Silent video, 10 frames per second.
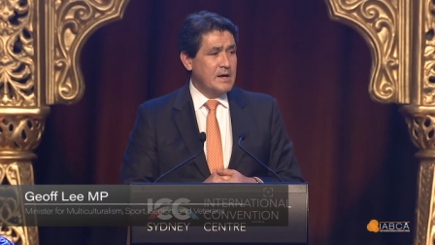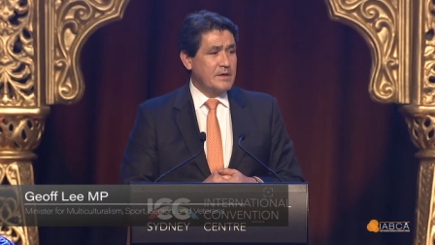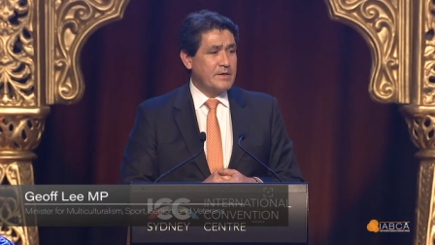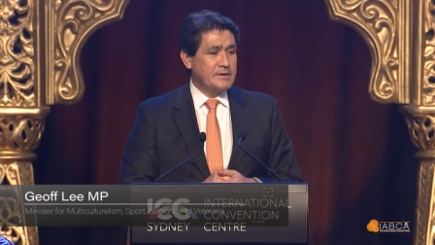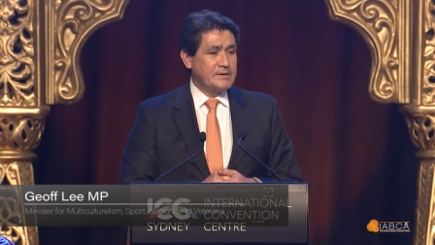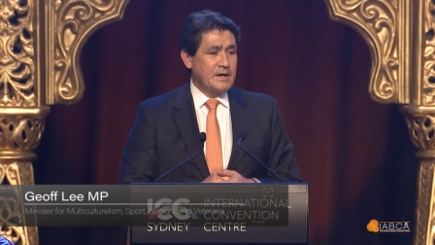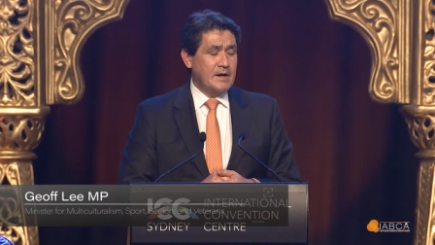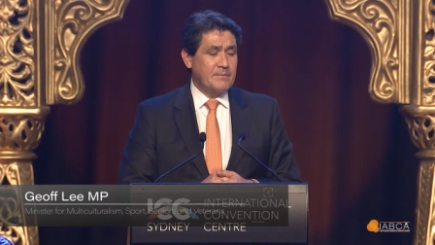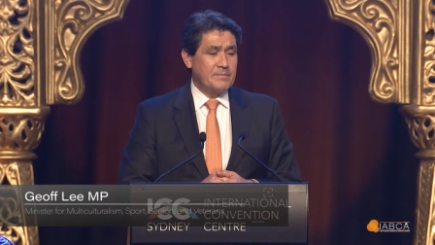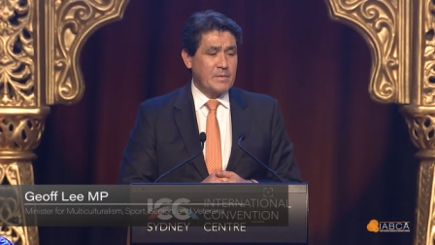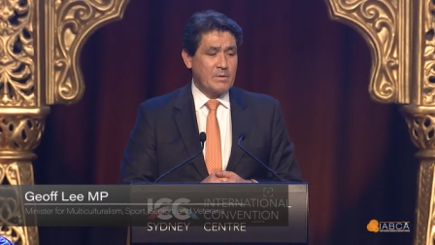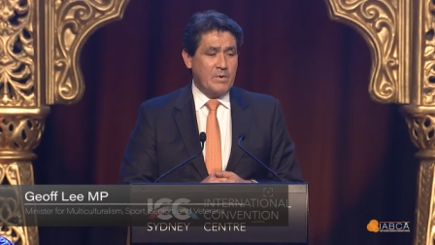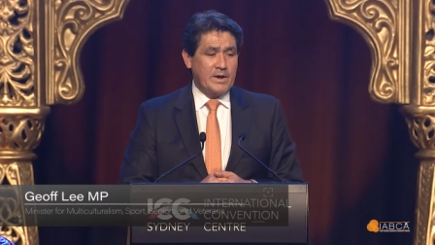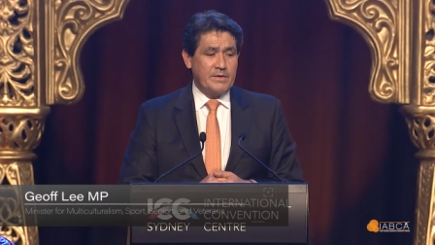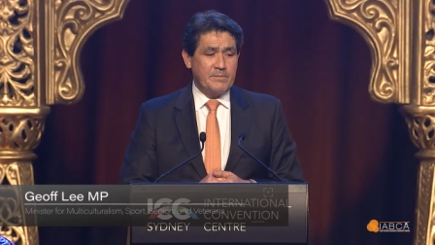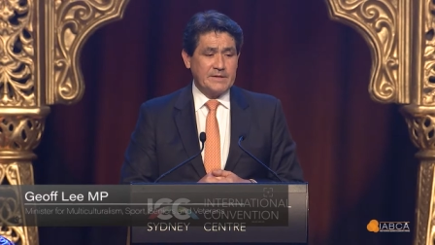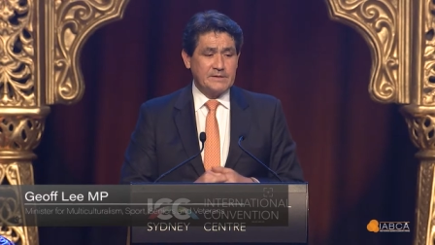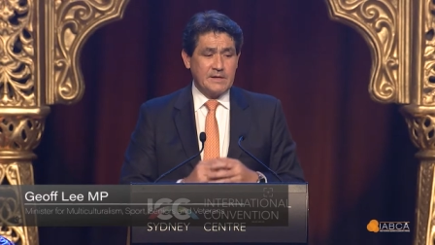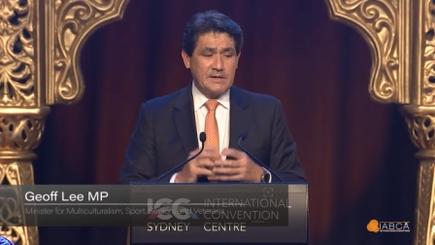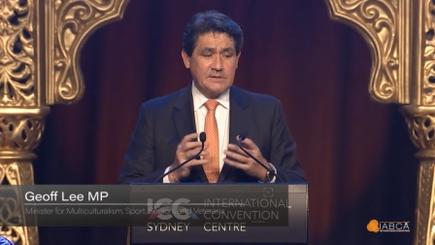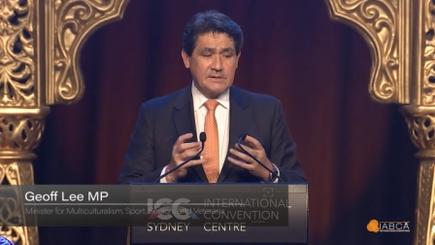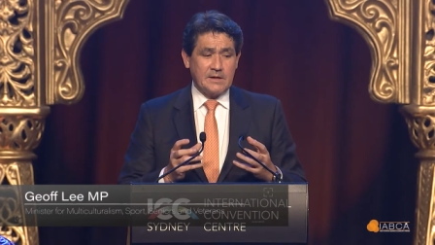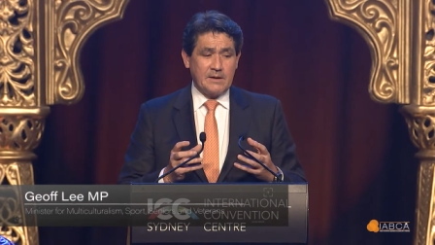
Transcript: that um, one of the best things